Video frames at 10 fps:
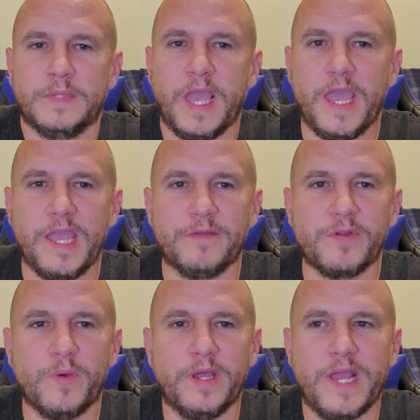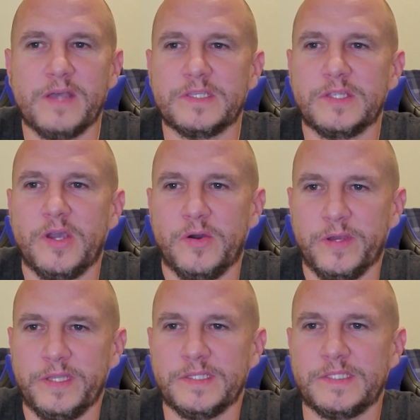Hey everyone, how's it going?